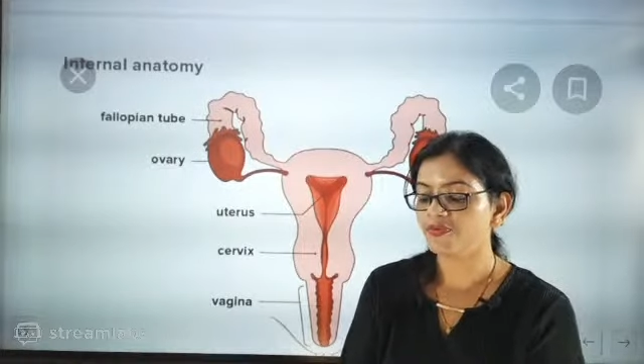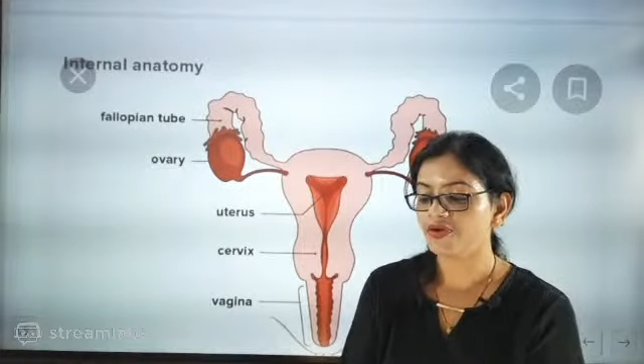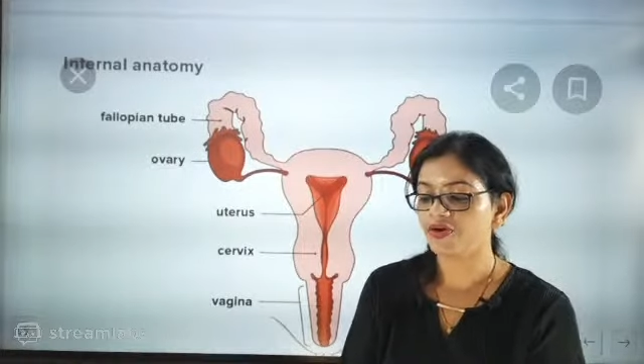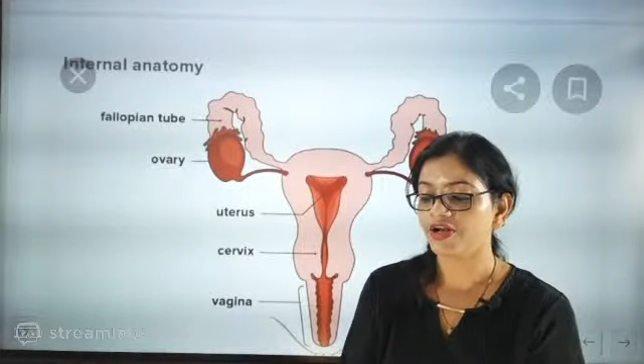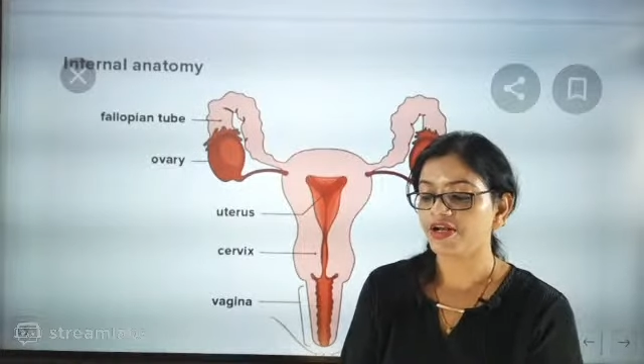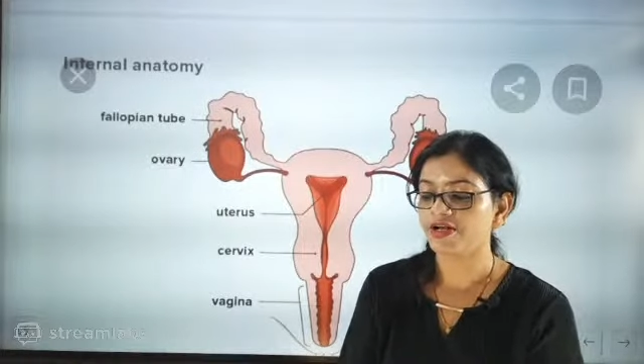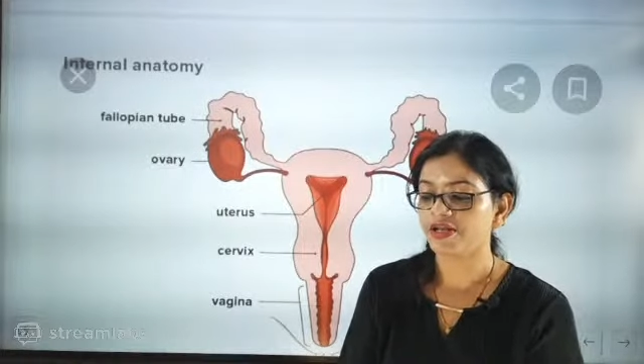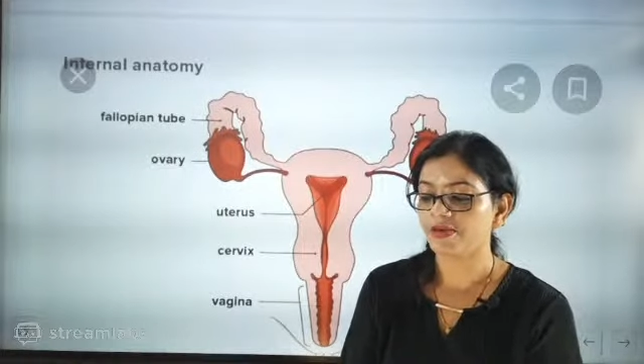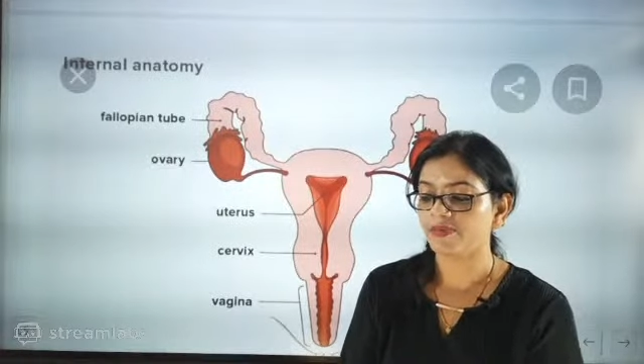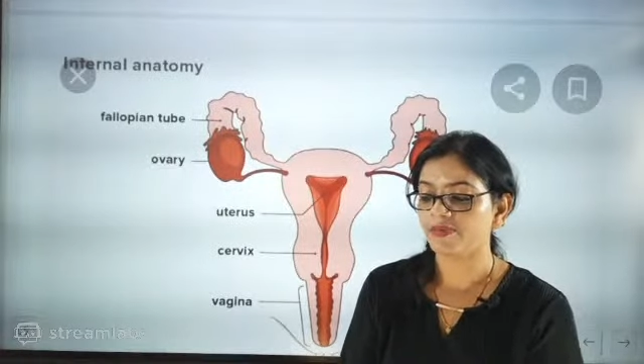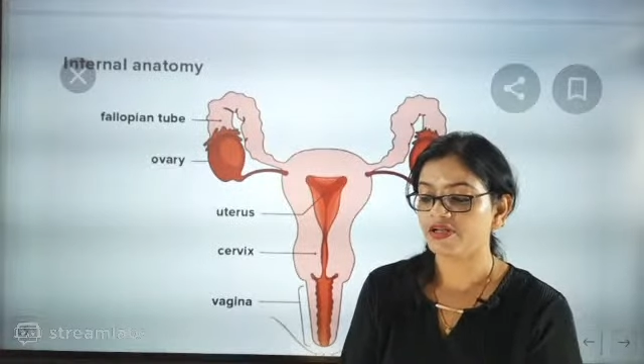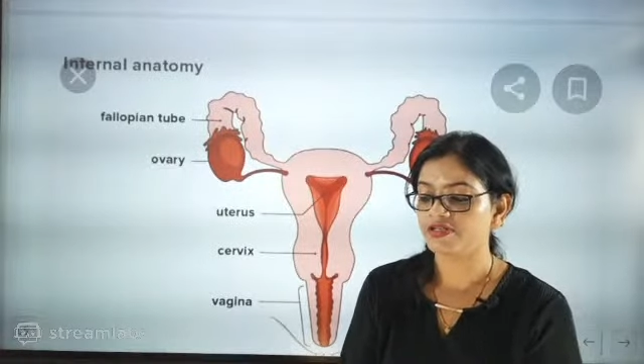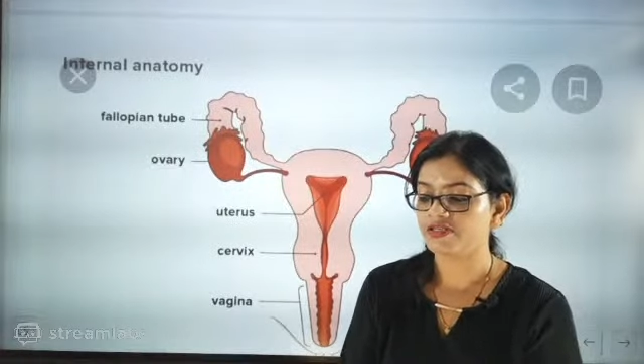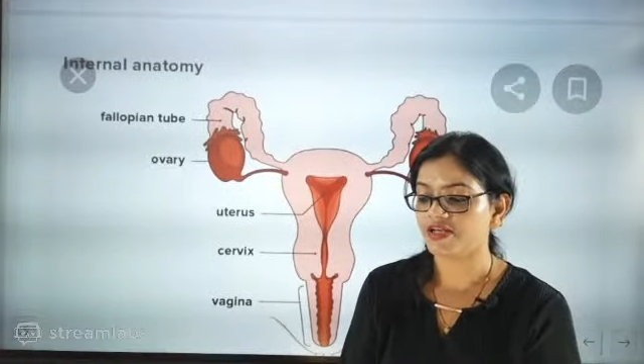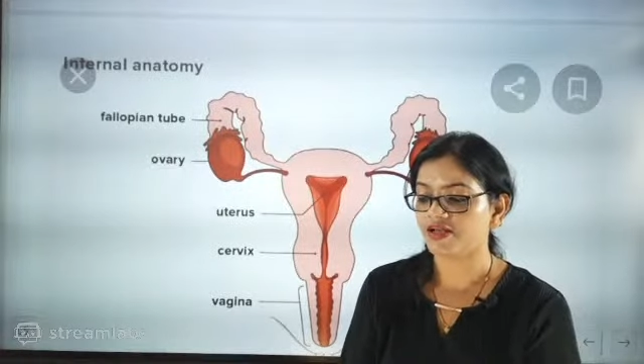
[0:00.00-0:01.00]
periodic
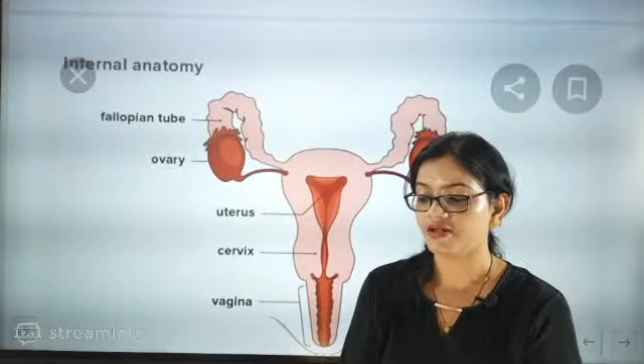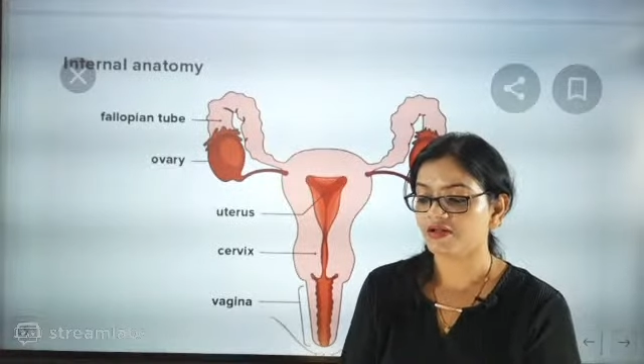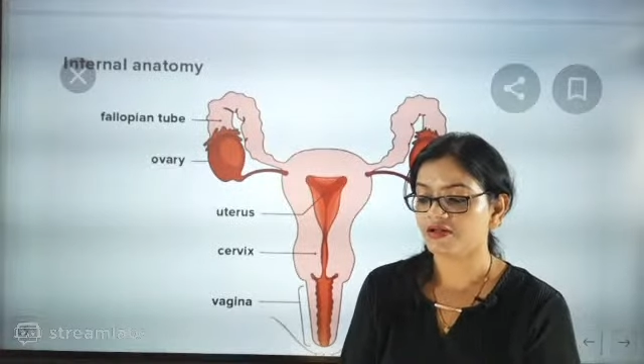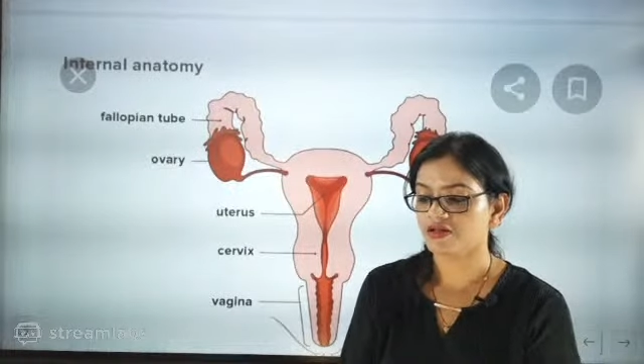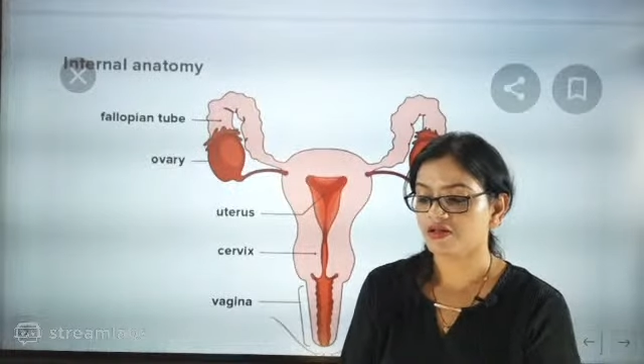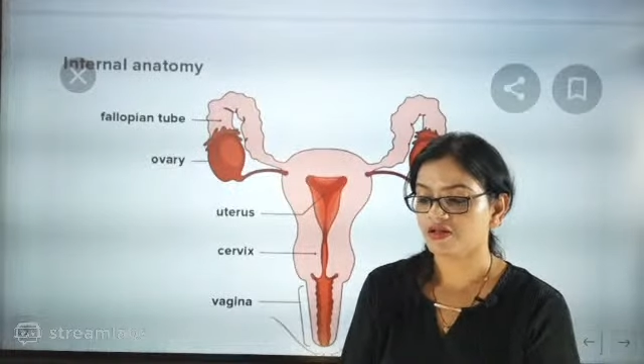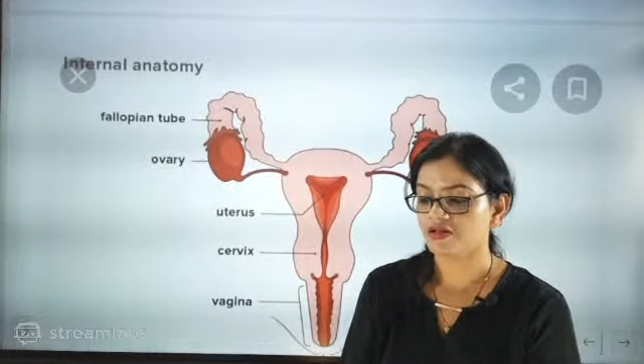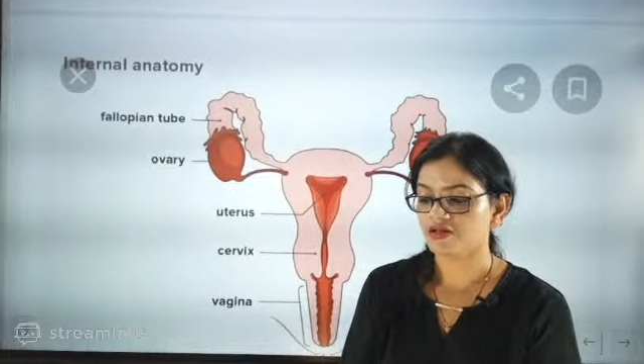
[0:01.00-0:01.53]
table is there.